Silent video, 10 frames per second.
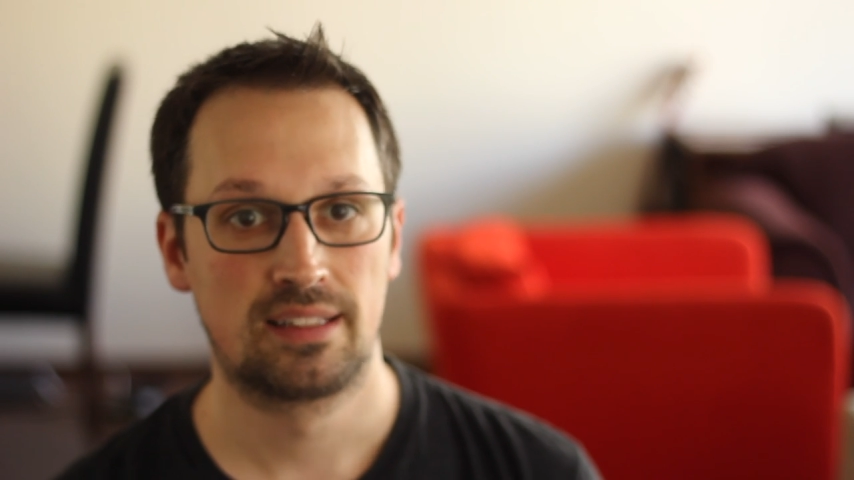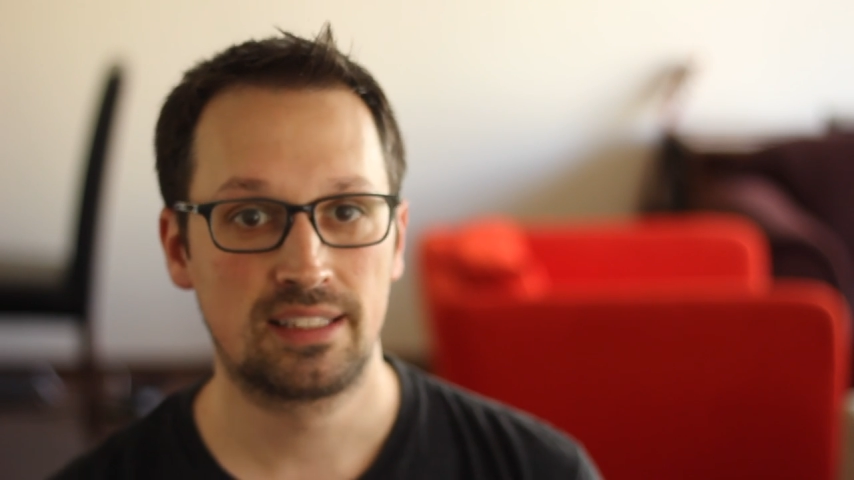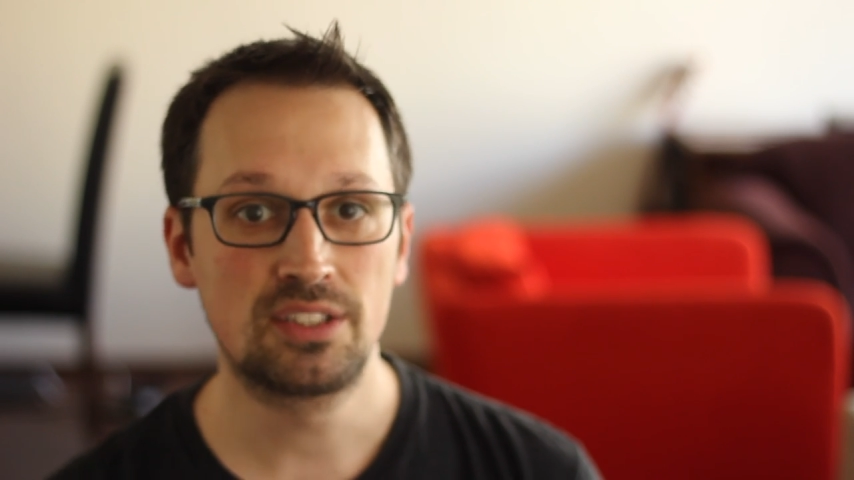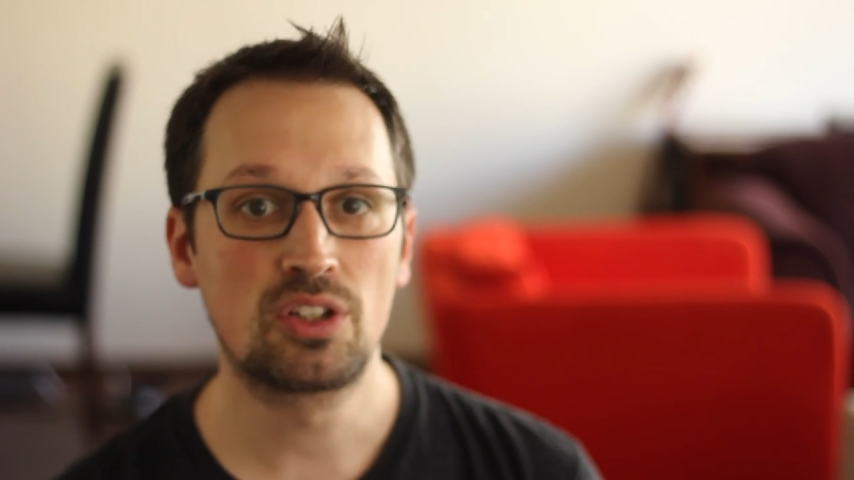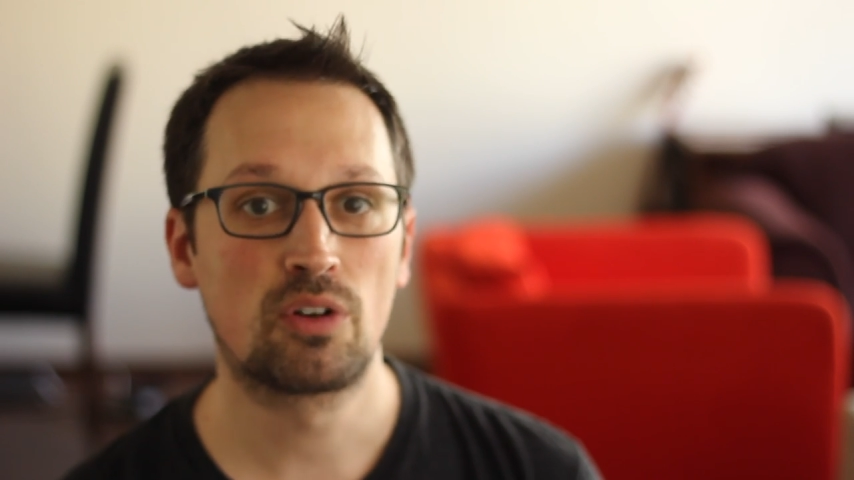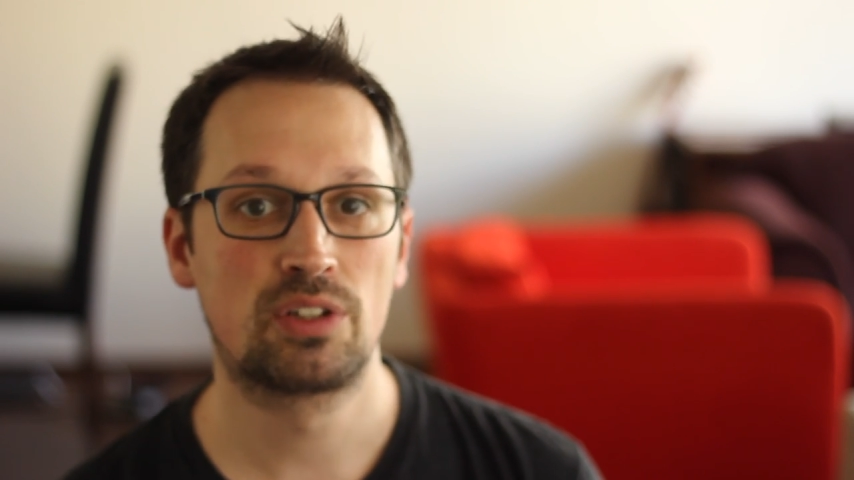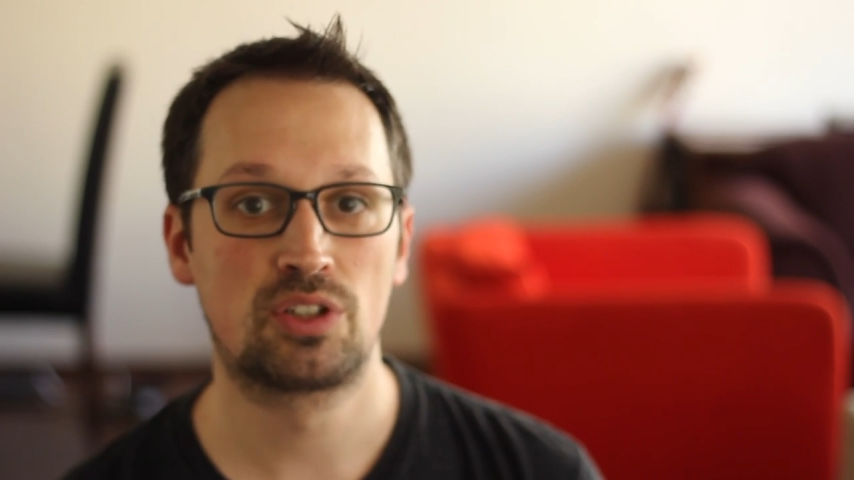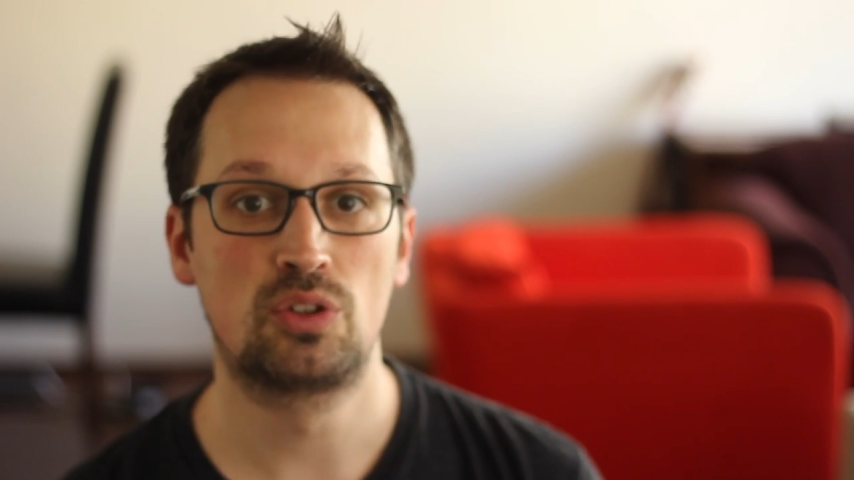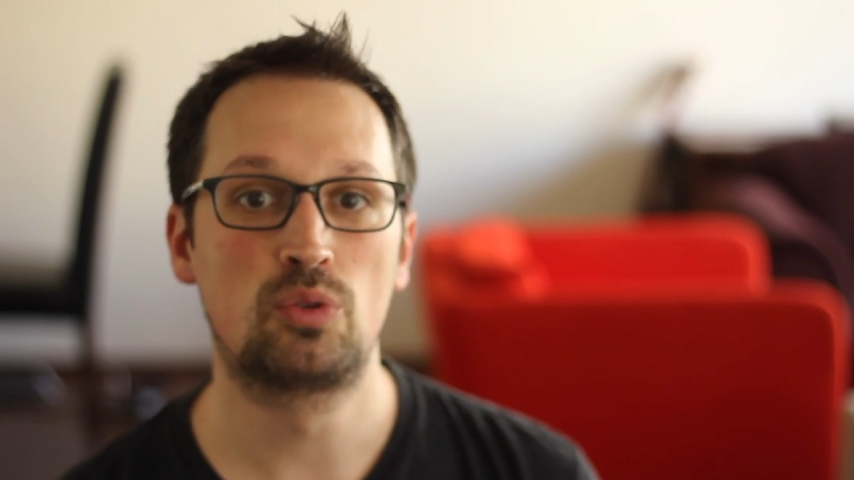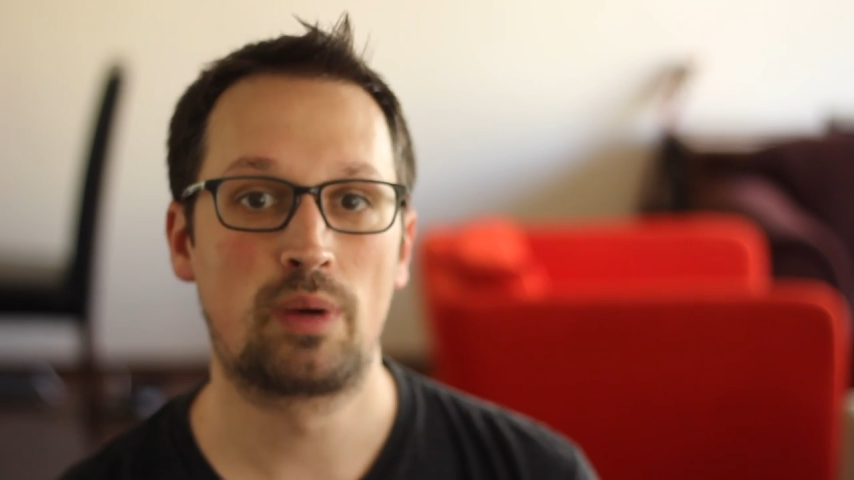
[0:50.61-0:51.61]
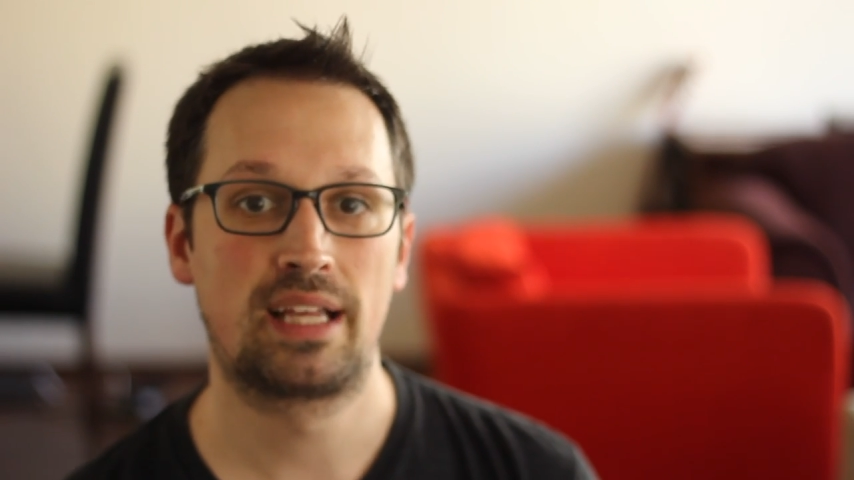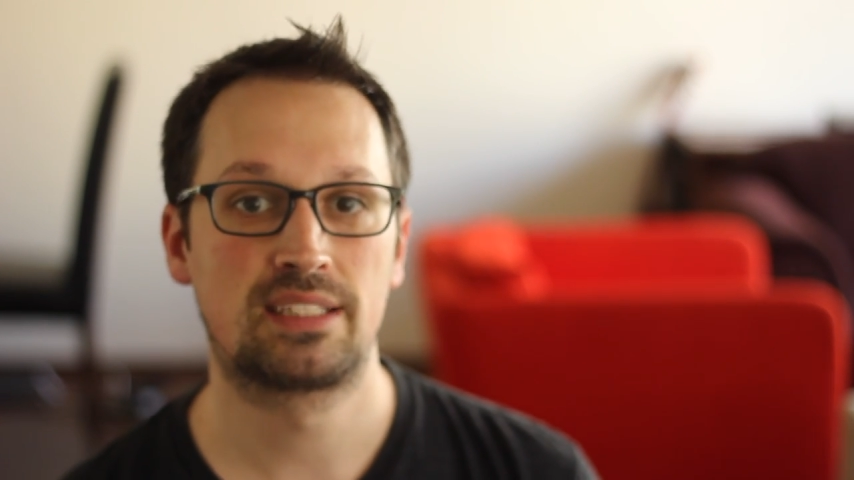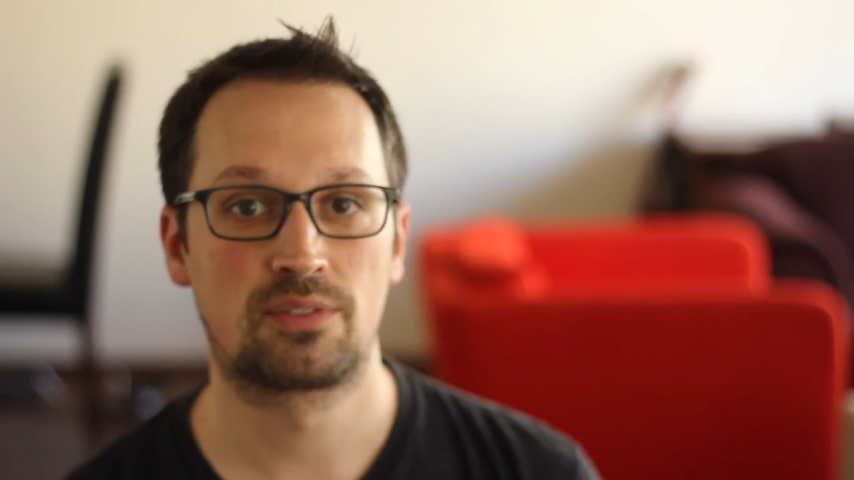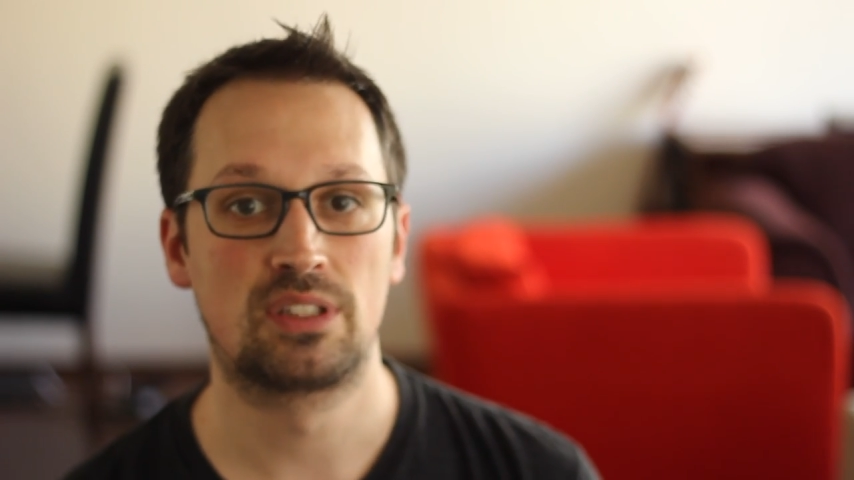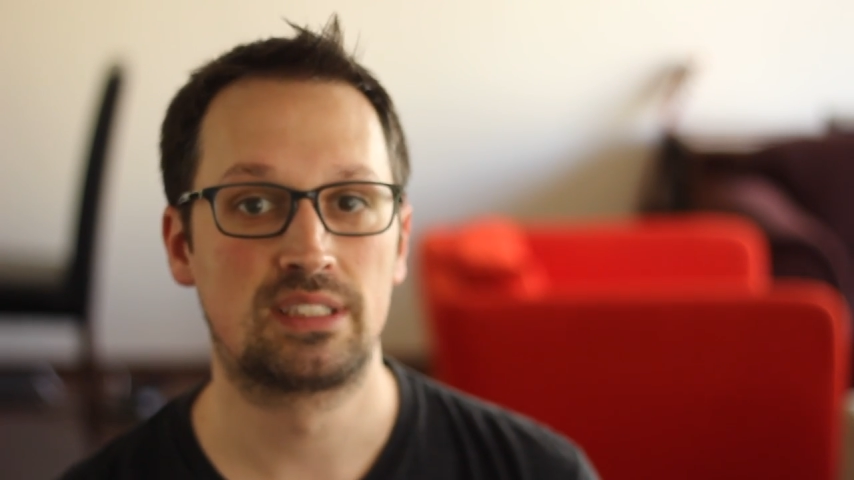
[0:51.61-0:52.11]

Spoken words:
This encouraged new ways of